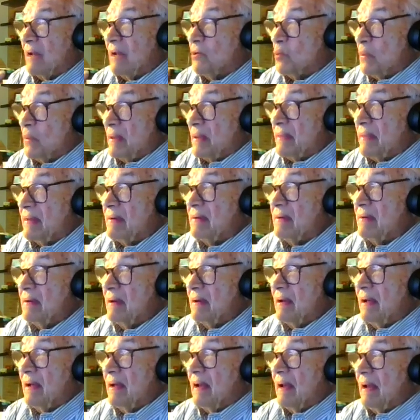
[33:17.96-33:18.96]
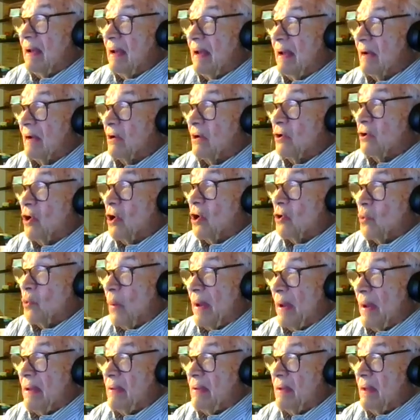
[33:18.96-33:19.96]
Sweden, like
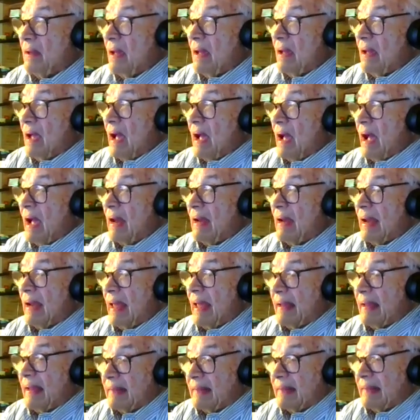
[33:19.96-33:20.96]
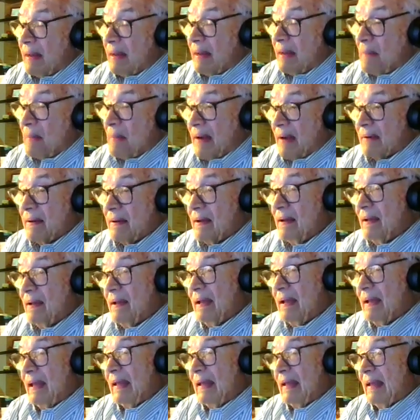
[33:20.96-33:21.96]
Norway, and like Denmark,
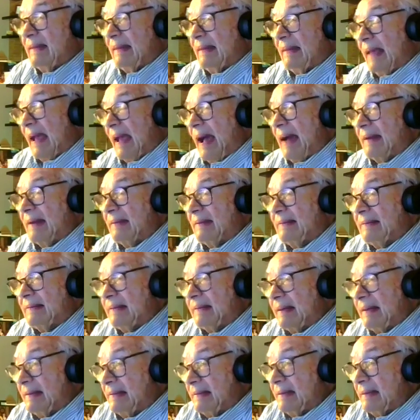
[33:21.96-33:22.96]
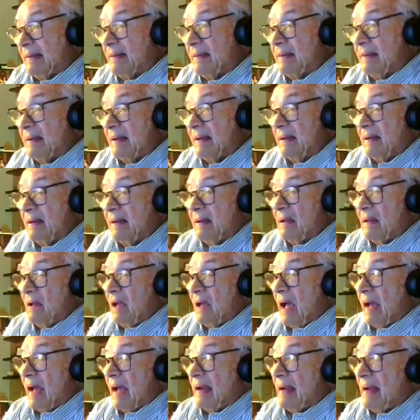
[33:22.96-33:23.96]
they are treating
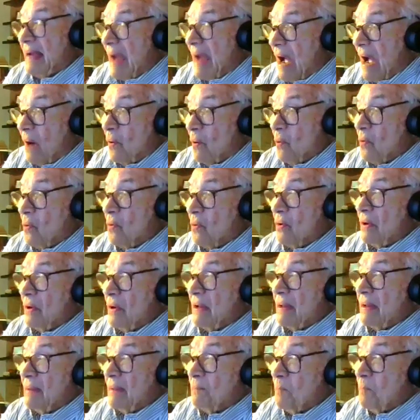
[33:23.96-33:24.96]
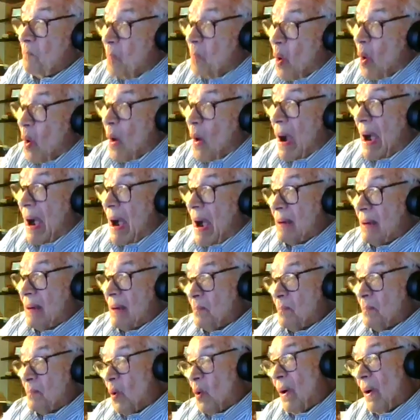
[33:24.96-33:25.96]
now more and
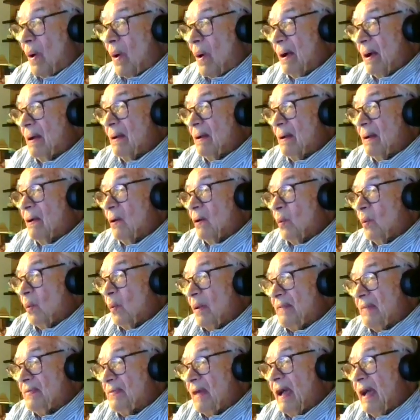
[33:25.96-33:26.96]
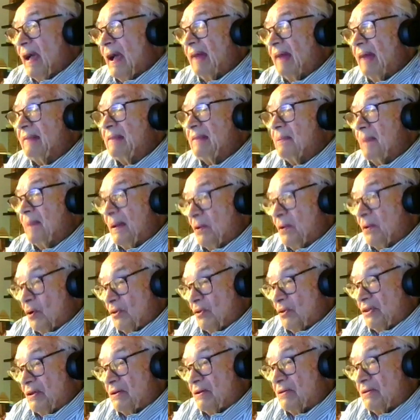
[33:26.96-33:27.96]
more with
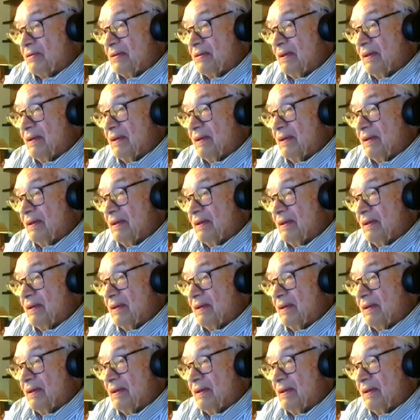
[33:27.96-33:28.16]
antibiotics.